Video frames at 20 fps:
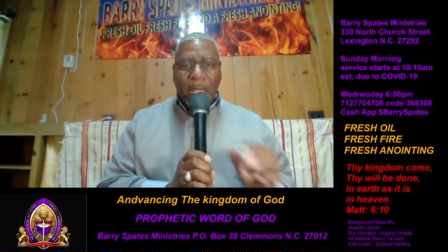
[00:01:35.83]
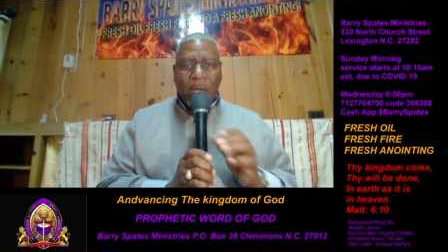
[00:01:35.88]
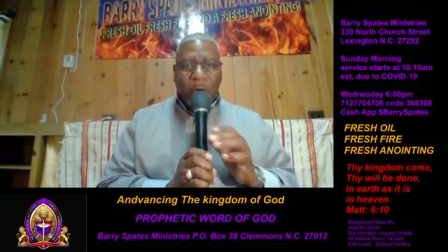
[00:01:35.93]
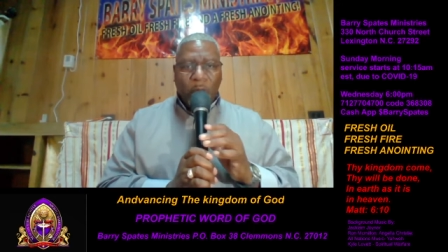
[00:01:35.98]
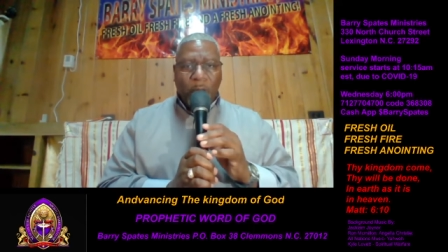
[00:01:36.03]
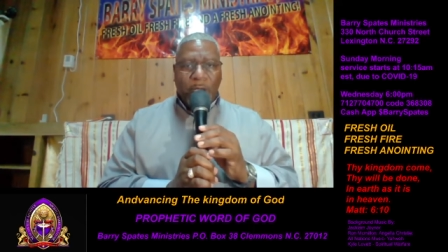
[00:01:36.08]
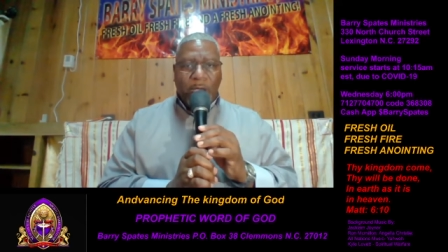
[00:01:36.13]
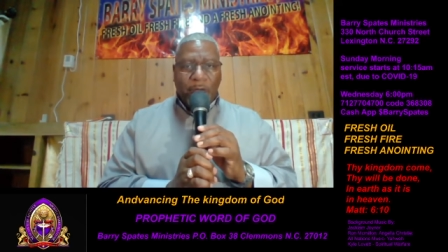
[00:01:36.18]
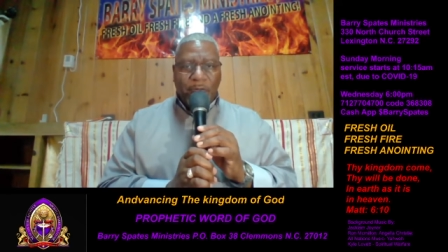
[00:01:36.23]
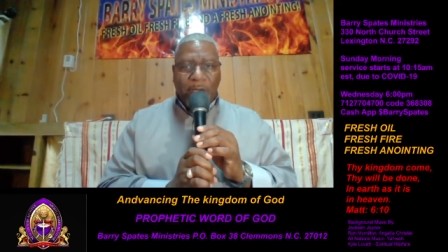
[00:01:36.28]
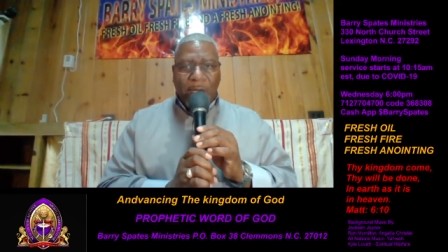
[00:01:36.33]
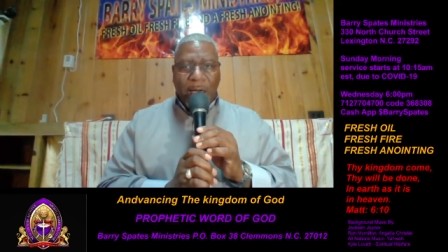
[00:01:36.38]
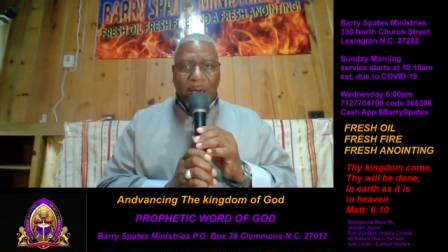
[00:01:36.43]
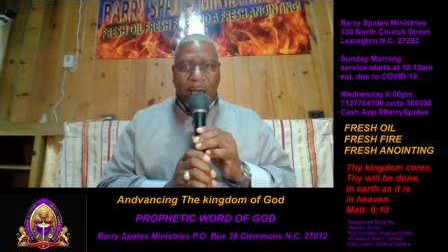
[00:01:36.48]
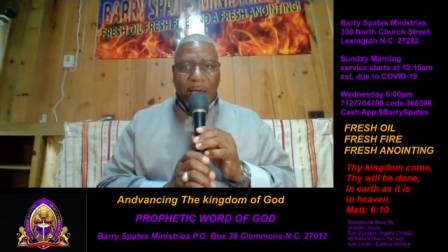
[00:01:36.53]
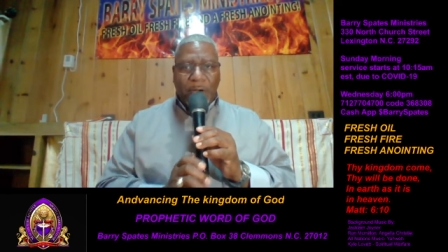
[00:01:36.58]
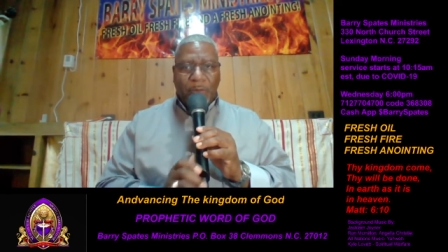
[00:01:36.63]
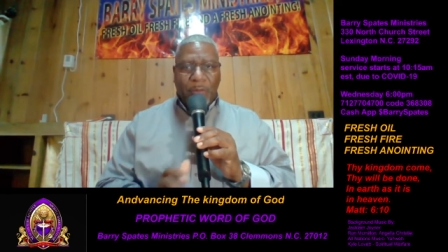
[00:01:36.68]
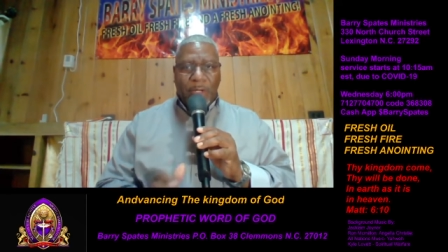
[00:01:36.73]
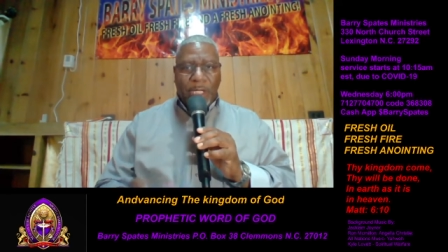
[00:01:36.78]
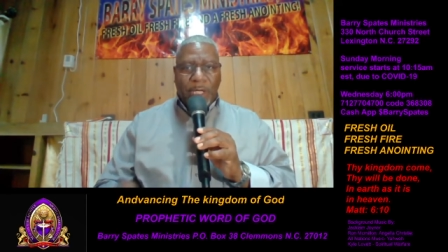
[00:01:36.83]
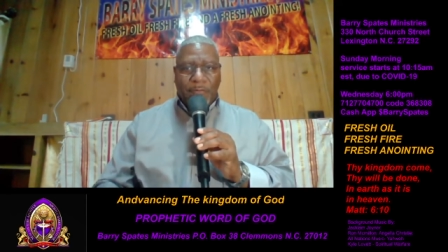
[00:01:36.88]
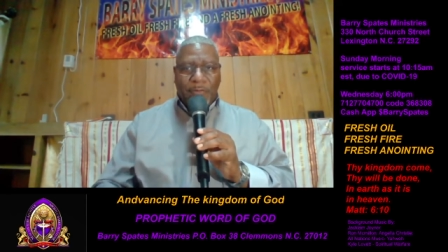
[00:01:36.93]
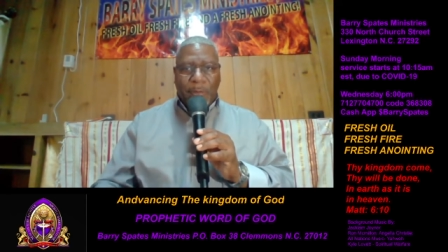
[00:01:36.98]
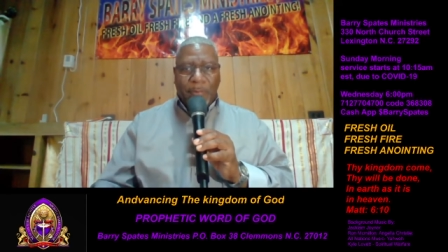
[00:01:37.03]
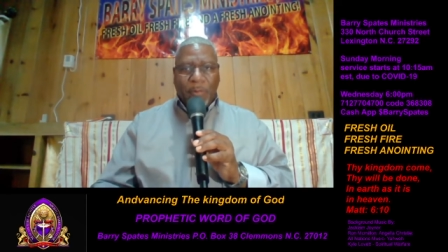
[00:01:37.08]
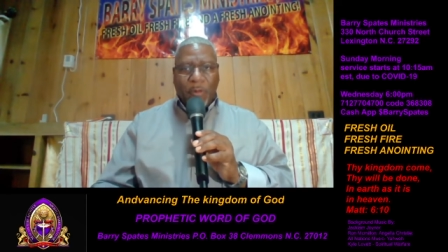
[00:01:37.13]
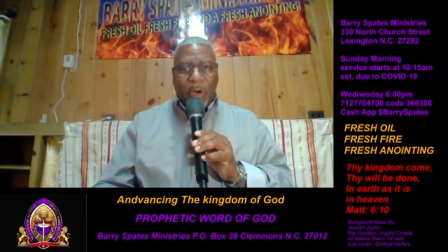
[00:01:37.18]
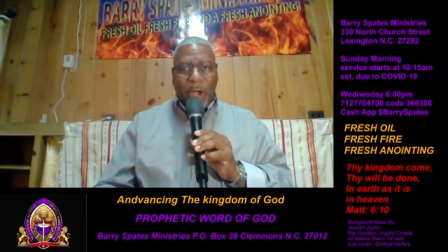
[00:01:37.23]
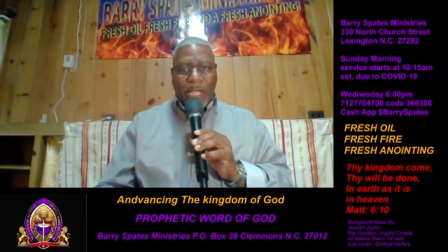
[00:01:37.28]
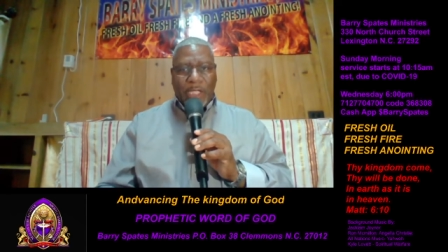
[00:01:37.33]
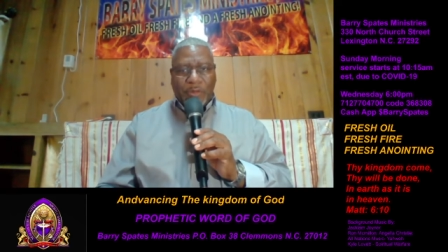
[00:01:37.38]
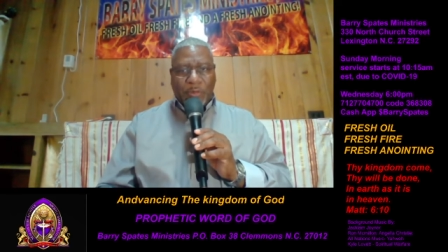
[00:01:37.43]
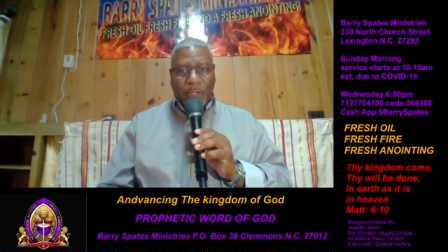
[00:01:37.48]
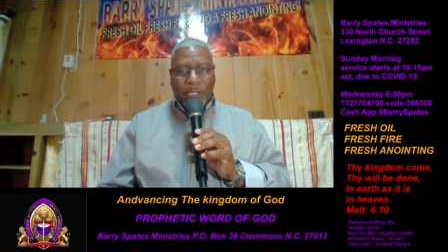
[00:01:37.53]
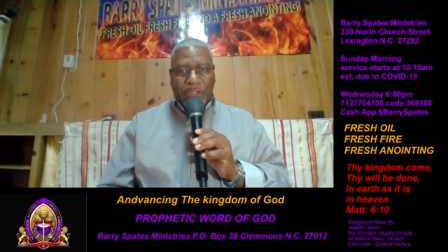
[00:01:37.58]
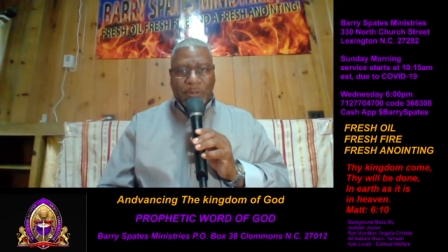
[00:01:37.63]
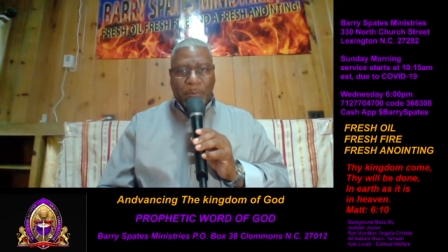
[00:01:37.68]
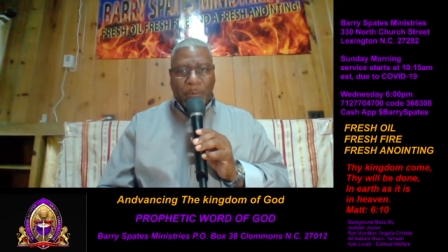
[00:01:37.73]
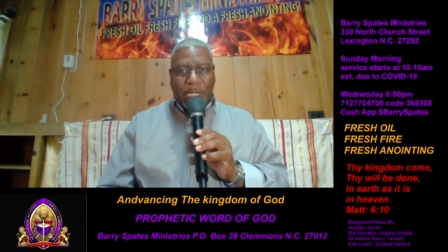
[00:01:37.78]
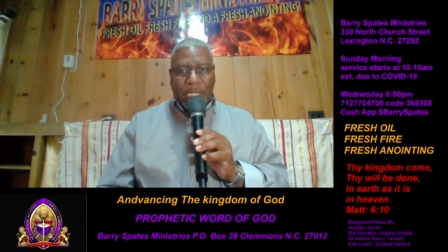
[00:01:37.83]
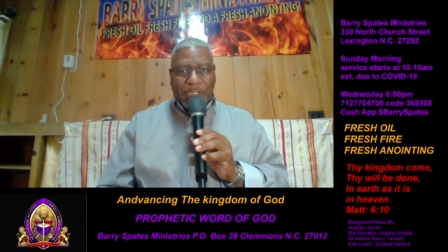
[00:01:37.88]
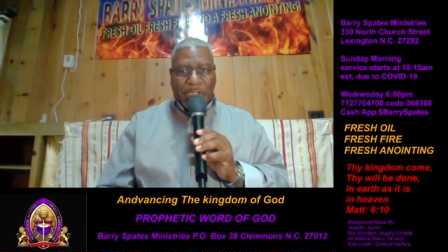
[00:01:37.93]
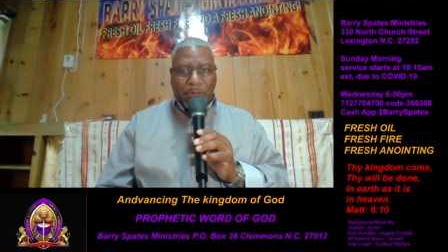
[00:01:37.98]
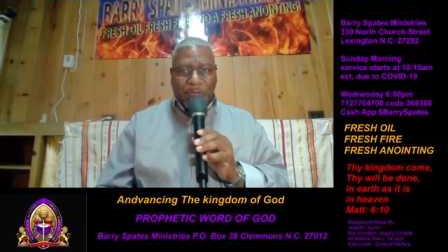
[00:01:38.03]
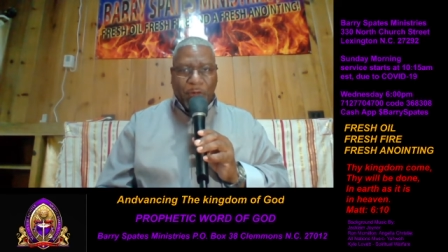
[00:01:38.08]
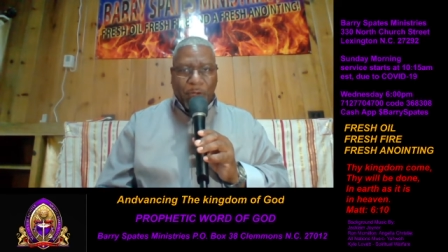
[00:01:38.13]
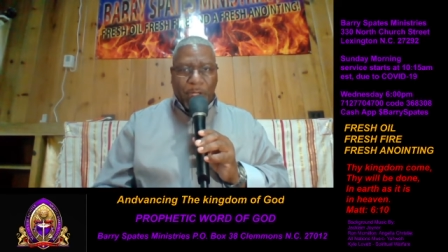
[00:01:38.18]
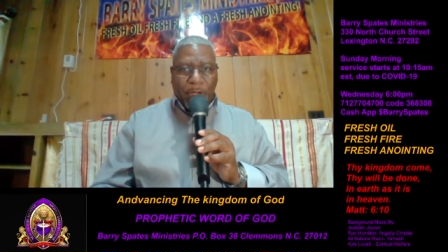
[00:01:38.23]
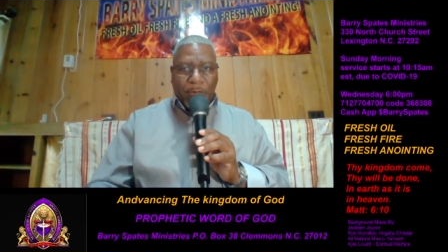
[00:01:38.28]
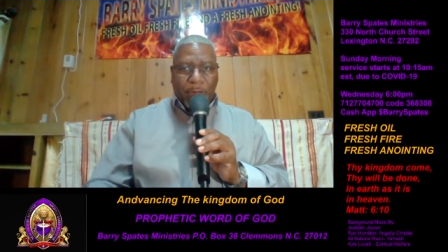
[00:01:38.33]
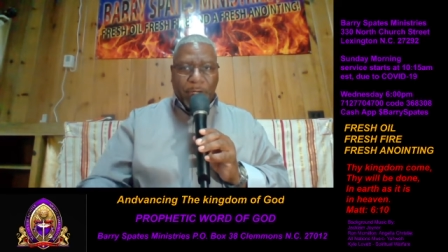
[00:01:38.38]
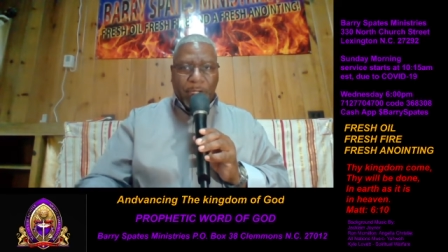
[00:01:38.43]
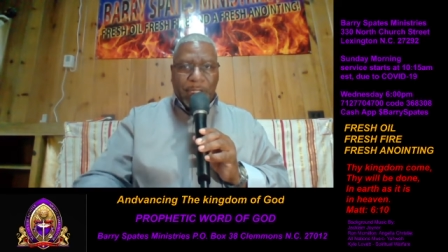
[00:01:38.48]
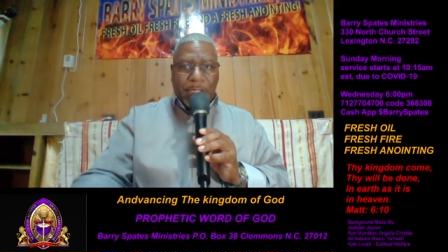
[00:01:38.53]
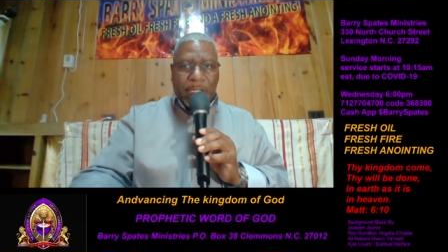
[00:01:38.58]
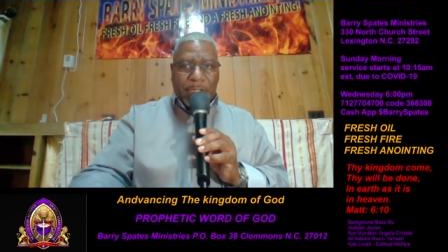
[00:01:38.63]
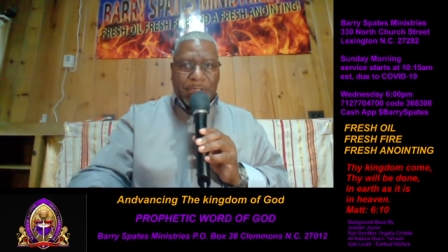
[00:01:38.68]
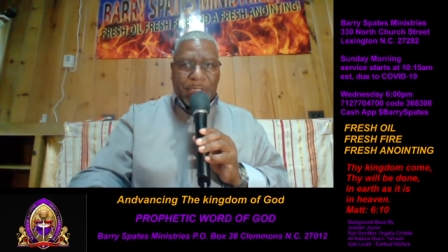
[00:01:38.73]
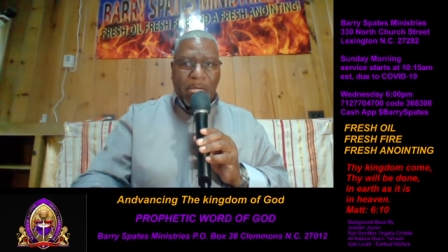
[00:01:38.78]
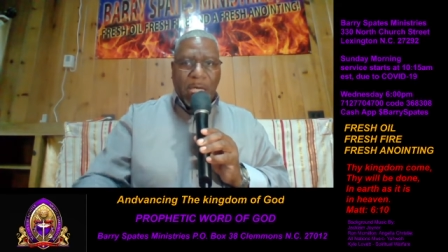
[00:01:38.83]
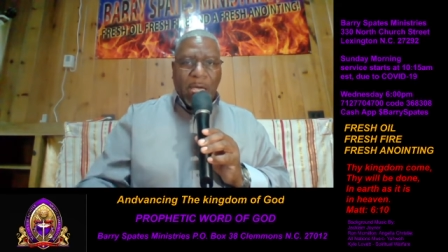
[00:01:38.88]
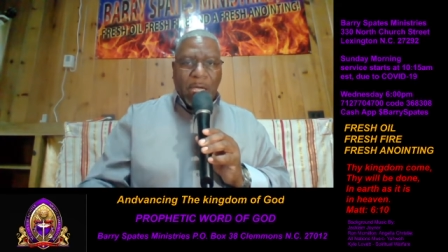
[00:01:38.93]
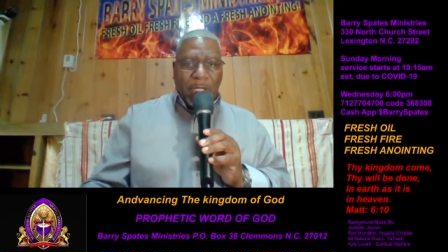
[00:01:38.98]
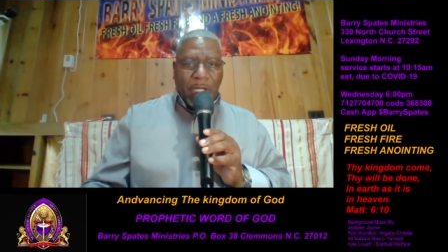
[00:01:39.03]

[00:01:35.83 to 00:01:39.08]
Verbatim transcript: We give you honor. We give you praise. We just bless you for your goodness,